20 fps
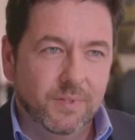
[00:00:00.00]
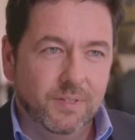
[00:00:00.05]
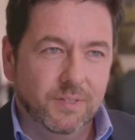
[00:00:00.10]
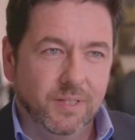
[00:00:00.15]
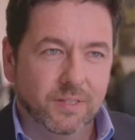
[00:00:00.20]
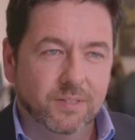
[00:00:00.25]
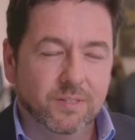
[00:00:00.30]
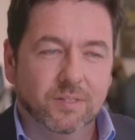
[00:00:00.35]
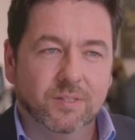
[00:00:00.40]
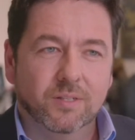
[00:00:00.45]

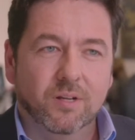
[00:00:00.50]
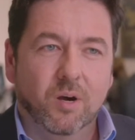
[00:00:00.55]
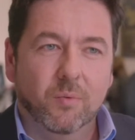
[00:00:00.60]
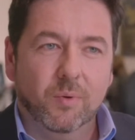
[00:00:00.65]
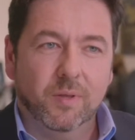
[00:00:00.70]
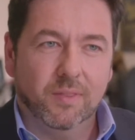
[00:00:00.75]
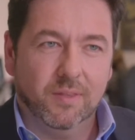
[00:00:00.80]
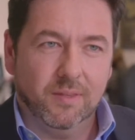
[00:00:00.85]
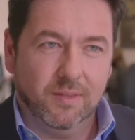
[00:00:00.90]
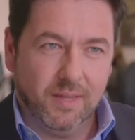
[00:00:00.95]
Doesn't start
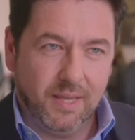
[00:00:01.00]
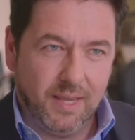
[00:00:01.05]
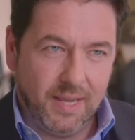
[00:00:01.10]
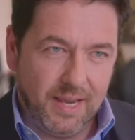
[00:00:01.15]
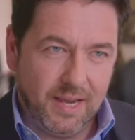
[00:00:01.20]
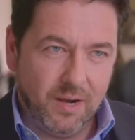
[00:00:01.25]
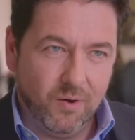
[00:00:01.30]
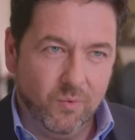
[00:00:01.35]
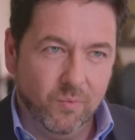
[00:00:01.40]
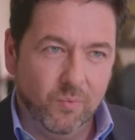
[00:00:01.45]
with
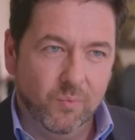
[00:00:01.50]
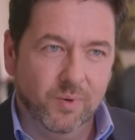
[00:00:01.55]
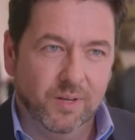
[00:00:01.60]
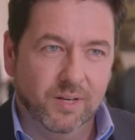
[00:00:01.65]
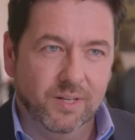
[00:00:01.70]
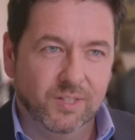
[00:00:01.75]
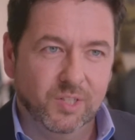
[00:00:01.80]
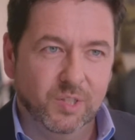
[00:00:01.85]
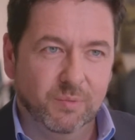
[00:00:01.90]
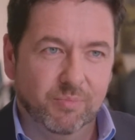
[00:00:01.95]
how we're
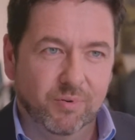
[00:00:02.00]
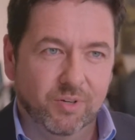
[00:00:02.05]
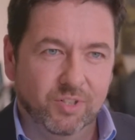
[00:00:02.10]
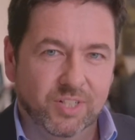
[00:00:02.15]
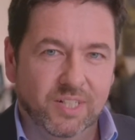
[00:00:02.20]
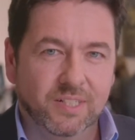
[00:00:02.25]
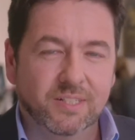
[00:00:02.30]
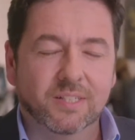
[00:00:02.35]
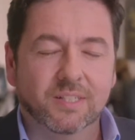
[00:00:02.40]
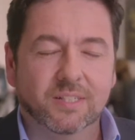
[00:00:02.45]
going to do the
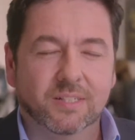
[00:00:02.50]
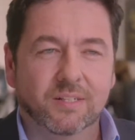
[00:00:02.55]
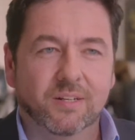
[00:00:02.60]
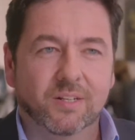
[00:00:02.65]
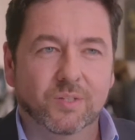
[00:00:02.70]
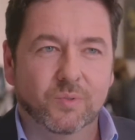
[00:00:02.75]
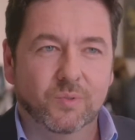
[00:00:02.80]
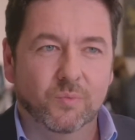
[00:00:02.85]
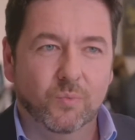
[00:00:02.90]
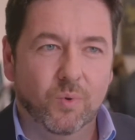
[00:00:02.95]
project, it
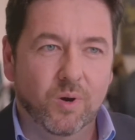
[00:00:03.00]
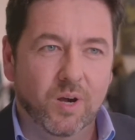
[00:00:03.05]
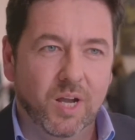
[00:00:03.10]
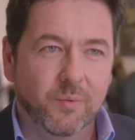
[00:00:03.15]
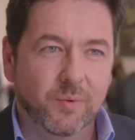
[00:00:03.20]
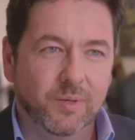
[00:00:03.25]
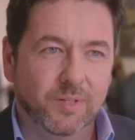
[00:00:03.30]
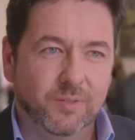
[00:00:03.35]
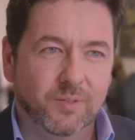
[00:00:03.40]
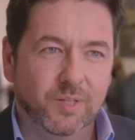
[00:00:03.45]
starts with why
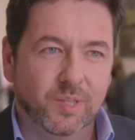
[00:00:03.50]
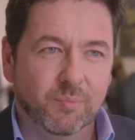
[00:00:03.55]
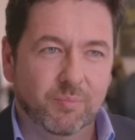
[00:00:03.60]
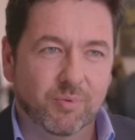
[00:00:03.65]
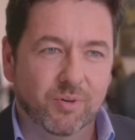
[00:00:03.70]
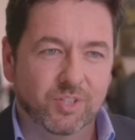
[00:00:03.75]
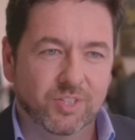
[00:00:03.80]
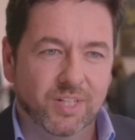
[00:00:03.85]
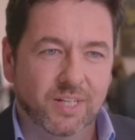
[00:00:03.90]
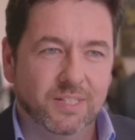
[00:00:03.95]
we're doing the
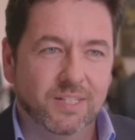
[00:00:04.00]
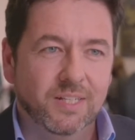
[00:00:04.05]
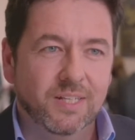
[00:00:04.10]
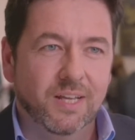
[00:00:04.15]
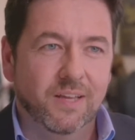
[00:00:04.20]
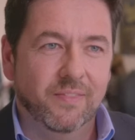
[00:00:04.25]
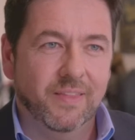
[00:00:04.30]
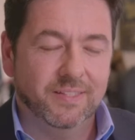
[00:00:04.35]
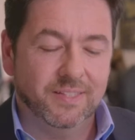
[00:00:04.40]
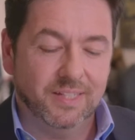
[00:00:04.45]
project,
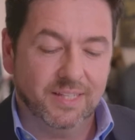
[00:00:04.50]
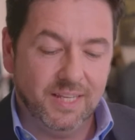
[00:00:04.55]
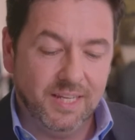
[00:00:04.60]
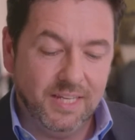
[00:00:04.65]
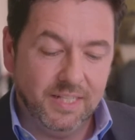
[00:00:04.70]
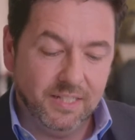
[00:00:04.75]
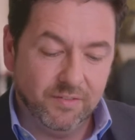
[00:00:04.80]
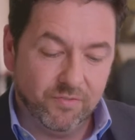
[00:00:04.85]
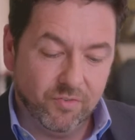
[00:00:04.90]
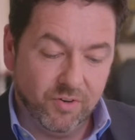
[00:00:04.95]
and that's a
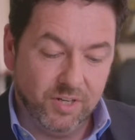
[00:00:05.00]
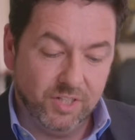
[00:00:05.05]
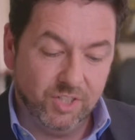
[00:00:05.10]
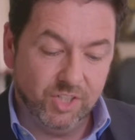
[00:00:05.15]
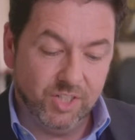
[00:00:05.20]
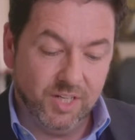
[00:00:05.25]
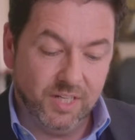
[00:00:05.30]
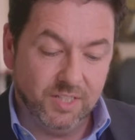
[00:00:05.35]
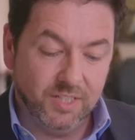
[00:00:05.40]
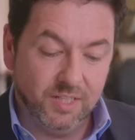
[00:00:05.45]
key
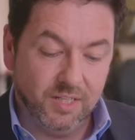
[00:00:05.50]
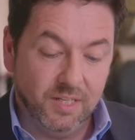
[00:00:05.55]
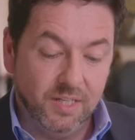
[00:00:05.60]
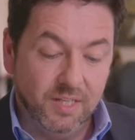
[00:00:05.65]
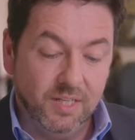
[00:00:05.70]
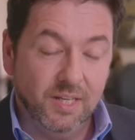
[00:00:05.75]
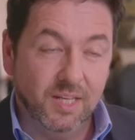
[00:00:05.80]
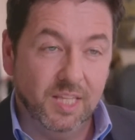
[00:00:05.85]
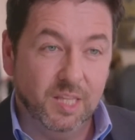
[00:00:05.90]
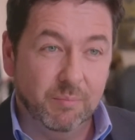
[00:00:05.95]
differentiator
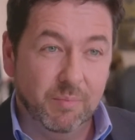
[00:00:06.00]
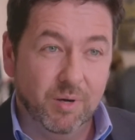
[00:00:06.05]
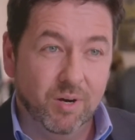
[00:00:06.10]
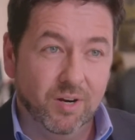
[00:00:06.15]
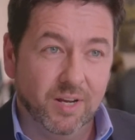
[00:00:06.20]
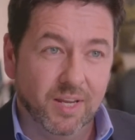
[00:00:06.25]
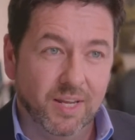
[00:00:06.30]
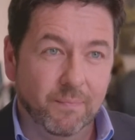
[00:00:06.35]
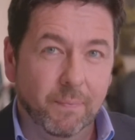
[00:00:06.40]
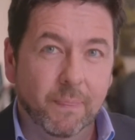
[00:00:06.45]
in the
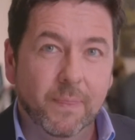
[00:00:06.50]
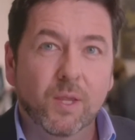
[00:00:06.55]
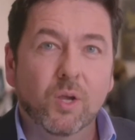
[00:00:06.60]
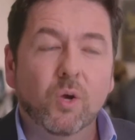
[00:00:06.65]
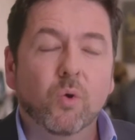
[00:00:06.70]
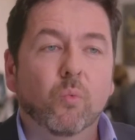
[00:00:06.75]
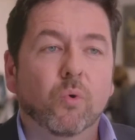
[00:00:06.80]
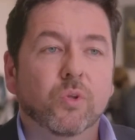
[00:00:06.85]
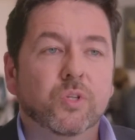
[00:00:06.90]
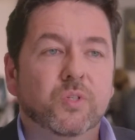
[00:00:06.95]
market.
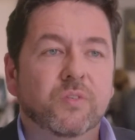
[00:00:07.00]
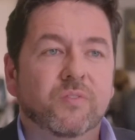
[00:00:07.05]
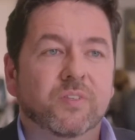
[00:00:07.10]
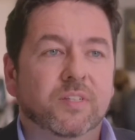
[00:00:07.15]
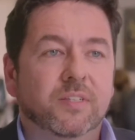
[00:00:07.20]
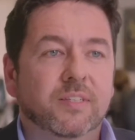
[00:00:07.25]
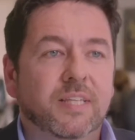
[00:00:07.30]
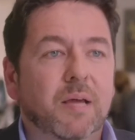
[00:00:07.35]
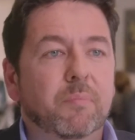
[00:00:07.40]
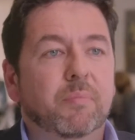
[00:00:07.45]
Once we've
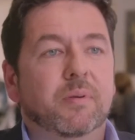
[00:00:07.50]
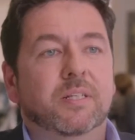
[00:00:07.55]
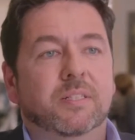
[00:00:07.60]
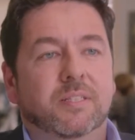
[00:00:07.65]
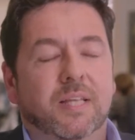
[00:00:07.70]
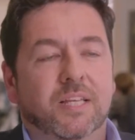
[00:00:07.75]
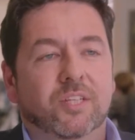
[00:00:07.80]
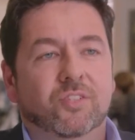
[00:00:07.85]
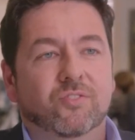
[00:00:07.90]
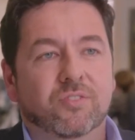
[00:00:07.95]
established
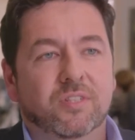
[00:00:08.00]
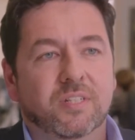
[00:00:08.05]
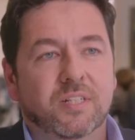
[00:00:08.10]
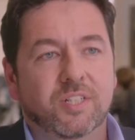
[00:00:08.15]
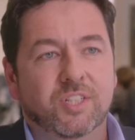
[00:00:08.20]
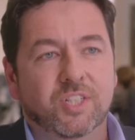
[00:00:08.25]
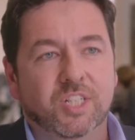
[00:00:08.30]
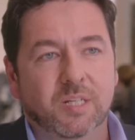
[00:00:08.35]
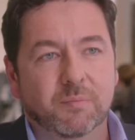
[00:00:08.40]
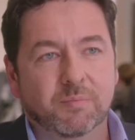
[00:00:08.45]
that
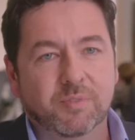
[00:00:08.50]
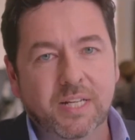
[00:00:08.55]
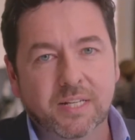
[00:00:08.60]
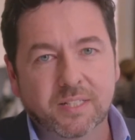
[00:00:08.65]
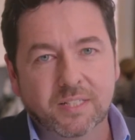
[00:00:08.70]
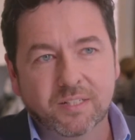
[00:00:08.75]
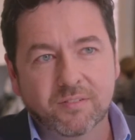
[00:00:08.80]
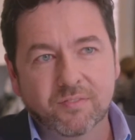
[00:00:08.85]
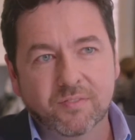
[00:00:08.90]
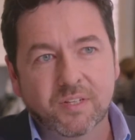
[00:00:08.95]
strategic
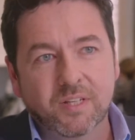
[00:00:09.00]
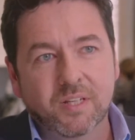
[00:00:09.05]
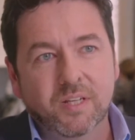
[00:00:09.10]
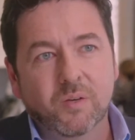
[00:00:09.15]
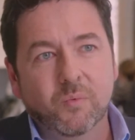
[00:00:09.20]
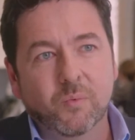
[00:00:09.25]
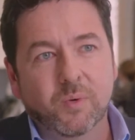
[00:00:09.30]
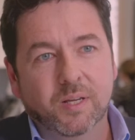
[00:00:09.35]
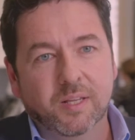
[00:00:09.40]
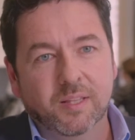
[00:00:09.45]
objective,
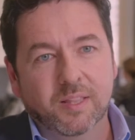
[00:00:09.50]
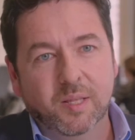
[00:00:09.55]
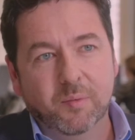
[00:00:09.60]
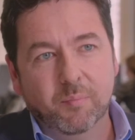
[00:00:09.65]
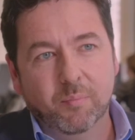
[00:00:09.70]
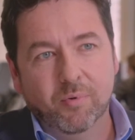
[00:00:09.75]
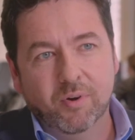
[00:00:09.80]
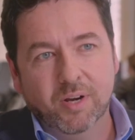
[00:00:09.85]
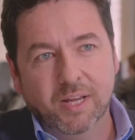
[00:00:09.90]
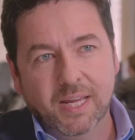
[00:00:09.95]
we can then
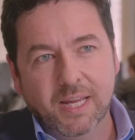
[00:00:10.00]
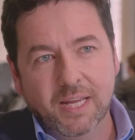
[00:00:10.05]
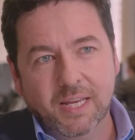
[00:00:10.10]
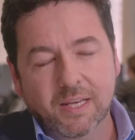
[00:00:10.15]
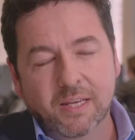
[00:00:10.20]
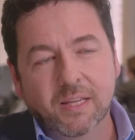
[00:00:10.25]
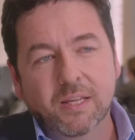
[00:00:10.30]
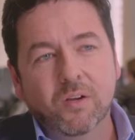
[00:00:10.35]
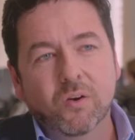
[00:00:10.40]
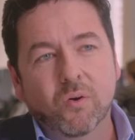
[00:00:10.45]
bring
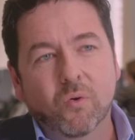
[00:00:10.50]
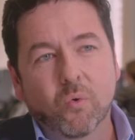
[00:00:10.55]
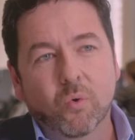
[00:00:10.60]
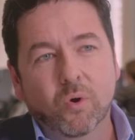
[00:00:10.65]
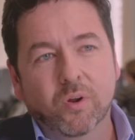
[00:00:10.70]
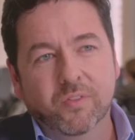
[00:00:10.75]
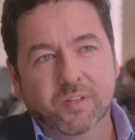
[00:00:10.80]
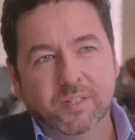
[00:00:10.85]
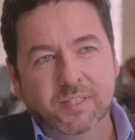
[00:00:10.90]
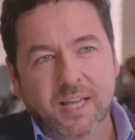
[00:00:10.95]
in
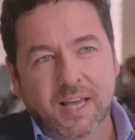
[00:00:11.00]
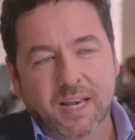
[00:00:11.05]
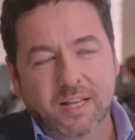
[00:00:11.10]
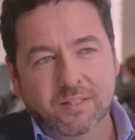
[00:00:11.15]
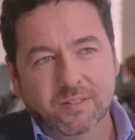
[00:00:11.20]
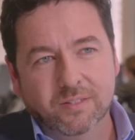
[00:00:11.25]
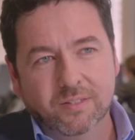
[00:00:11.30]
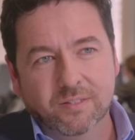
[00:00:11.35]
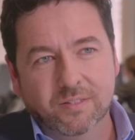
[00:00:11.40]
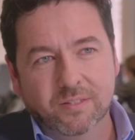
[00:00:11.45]
all of the
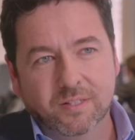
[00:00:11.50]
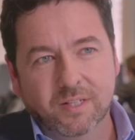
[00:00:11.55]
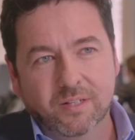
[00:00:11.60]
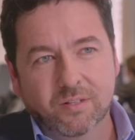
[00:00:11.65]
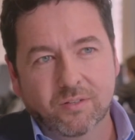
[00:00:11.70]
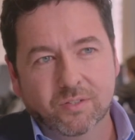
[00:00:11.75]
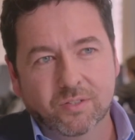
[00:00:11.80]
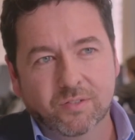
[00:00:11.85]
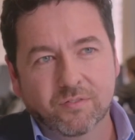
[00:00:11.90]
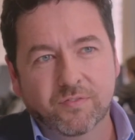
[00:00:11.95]
talents and
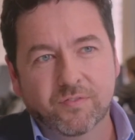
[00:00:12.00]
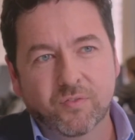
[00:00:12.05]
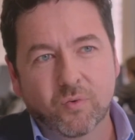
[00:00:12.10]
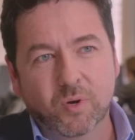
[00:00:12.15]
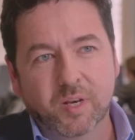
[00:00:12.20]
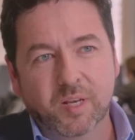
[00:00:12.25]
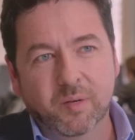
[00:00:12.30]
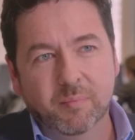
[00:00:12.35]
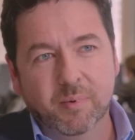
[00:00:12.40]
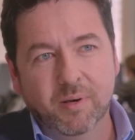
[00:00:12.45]
skills that
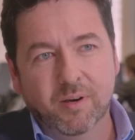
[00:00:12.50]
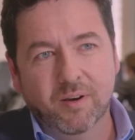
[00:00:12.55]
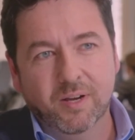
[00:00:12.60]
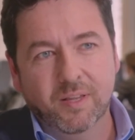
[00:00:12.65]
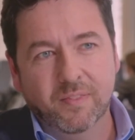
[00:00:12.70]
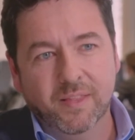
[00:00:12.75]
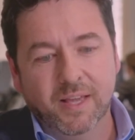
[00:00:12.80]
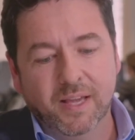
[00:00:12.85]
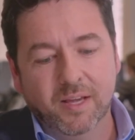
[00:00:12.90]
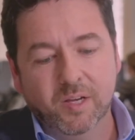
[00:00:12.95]
fall in
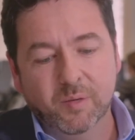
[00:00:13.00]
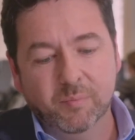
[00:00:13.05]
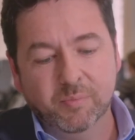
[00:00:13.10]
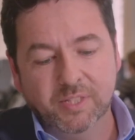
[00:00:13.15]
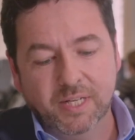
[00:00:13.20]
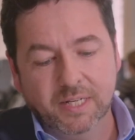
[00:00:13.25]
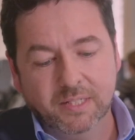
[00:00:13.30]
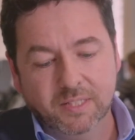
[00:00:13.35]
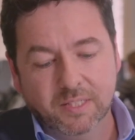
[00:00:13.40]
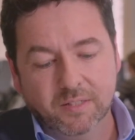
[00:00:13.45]
behind that
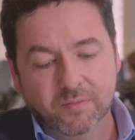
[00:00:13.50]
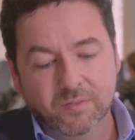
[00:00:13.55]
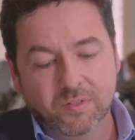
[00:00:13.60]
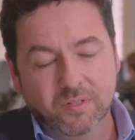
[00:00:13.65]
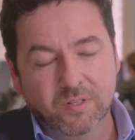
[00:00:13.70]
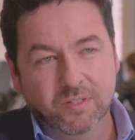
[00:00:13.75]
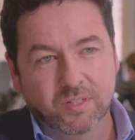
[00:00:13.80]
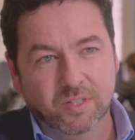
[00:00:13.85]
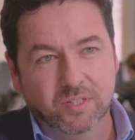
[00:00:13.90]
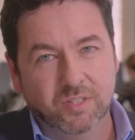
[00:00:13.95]
objective.
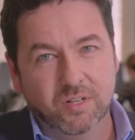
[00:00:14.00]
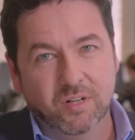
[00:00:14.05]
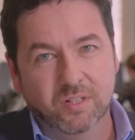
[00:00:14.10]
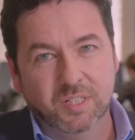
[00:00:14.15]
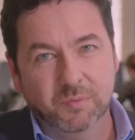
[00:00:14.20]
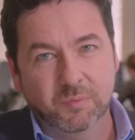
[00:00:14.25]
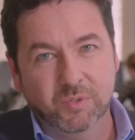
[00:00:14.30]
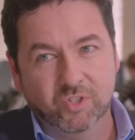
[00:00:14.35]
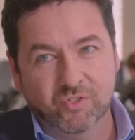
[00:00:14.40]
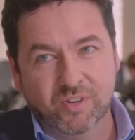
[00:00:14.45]
So
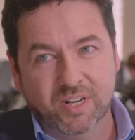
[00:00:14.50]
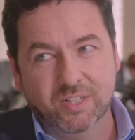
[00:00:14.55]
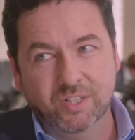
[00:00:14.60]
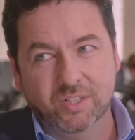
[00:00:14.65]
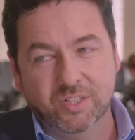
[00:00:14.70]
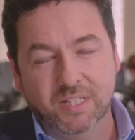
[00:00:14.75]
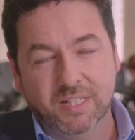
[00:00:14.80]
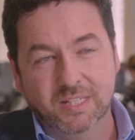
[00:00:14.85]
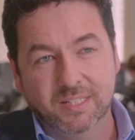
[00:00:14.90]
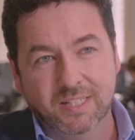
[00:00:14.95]
starting with
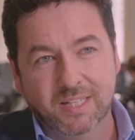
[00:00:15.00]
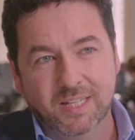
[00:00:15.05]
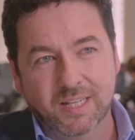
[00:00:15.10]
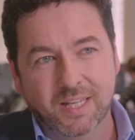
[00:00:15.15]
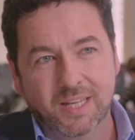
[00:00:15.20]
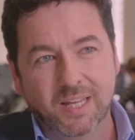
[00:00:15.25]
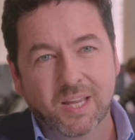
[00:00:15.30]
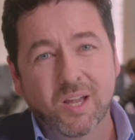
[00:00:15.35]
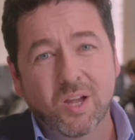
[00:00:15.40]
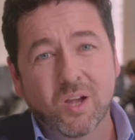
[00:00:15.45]
strategy is
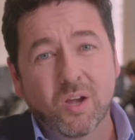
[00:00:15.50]
key.